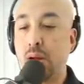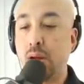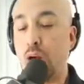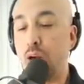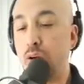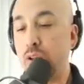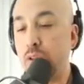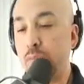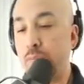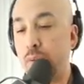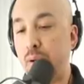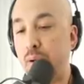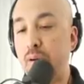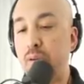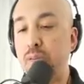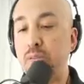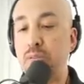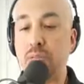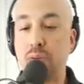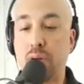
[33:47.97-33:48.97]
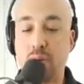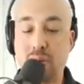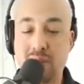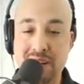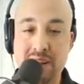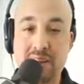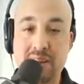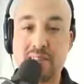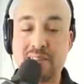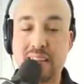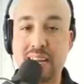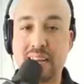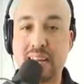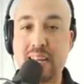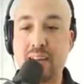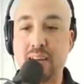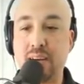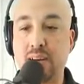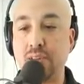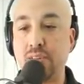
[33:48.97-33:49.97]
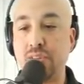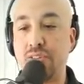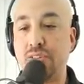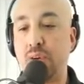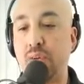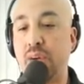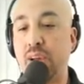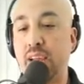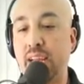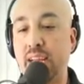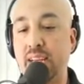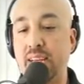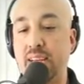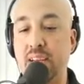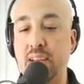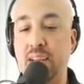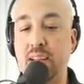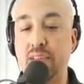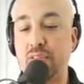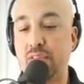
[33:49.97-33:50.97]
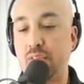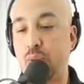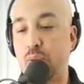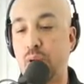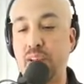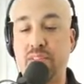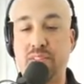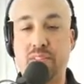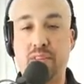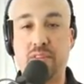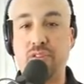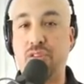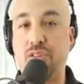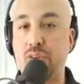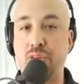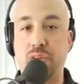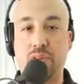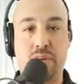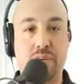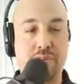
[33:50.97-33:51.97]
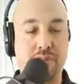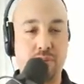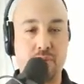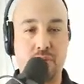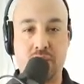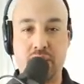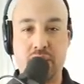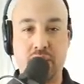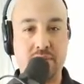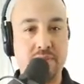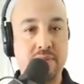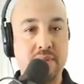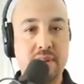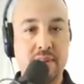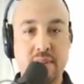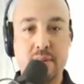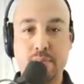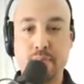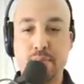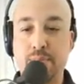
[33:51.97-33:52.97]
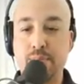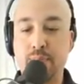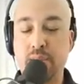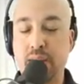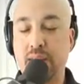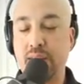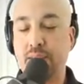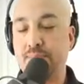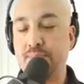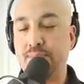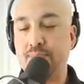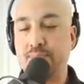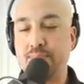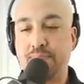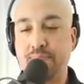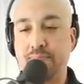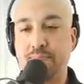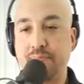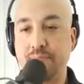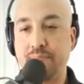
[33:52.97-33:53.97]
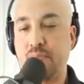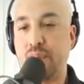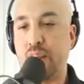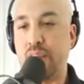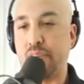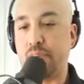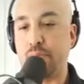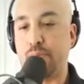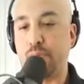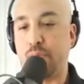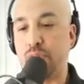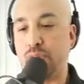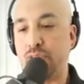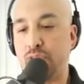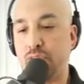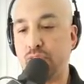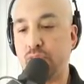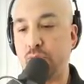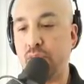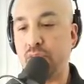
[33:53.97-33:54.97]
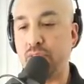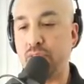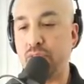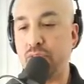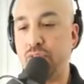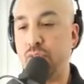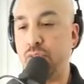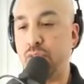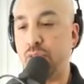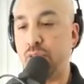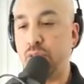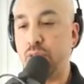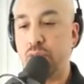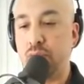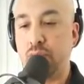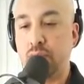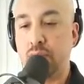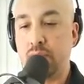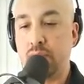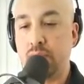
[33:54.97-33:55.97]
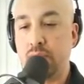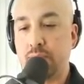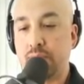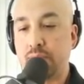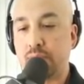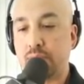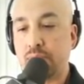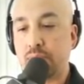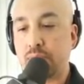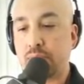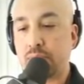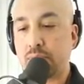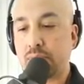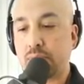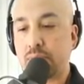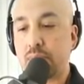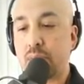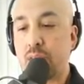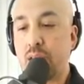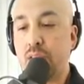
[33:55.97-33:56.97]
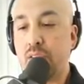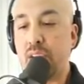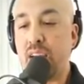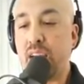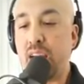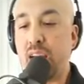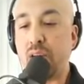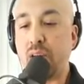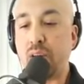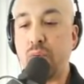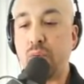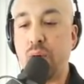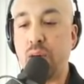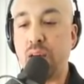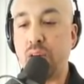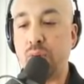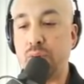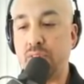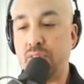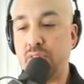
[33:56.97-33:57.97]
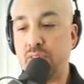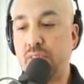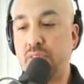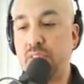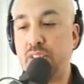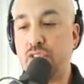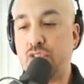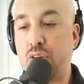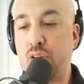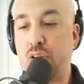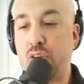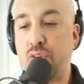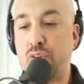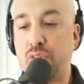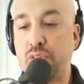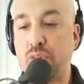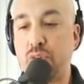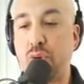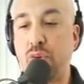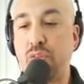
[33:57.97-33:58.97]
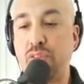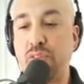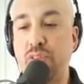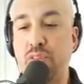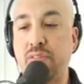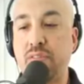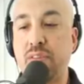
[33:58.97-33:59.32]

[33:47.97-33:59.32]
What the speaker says: Artie Burns, only his second year. Joe Hayden is twice his junior, if you want to. Rather, Burns is twice his junior. Playing Eric Weddle was leaving the Chargers. Of course,